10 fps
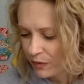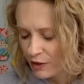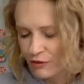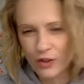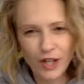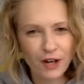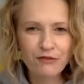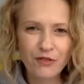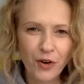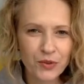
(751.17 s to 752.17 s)
for a lot of
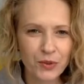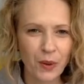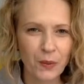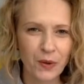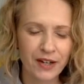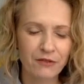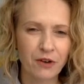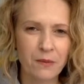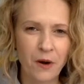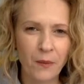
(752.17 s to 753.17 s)
folks who are working
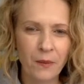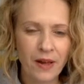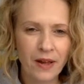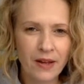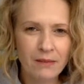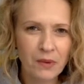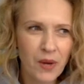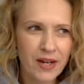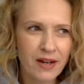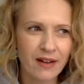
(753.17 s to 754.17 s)
from home. But
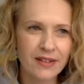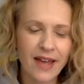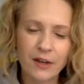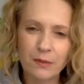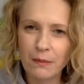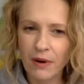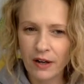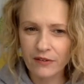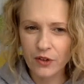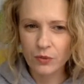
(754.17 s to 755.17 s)
why not? That could be a
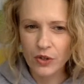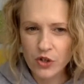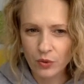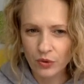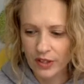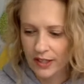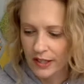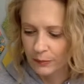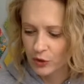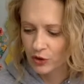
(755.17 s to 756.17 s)
part of the ritual that
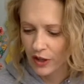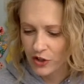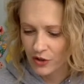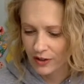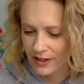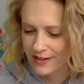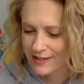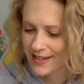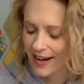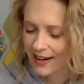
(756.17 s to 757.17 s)
keeps structure in your
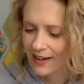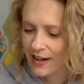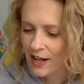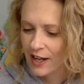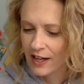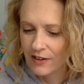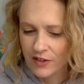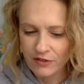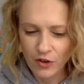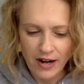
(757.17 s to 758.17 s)
day. Even
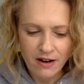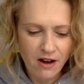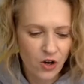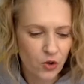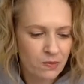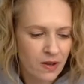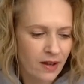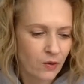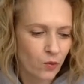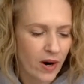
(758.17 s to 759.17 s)
if you're at home,
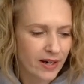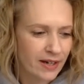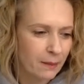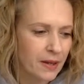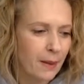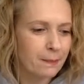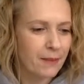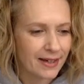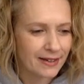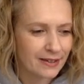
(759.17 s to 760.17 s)
waking up,
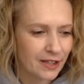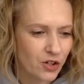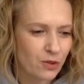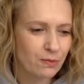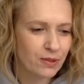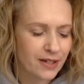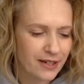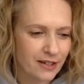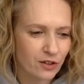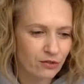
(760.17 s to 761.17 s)
packing a lunch, putting
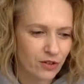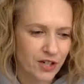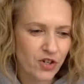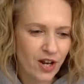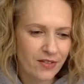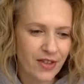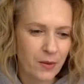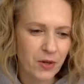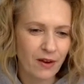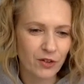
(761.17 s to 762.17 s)
it in the fridge. Then
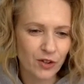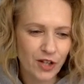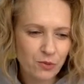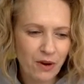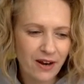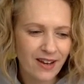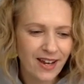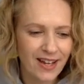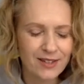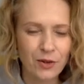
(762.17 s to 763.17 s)
when you have your lunch break,
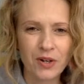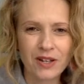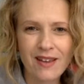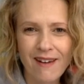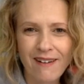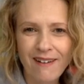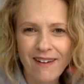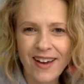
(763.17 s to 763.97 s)
it's already there.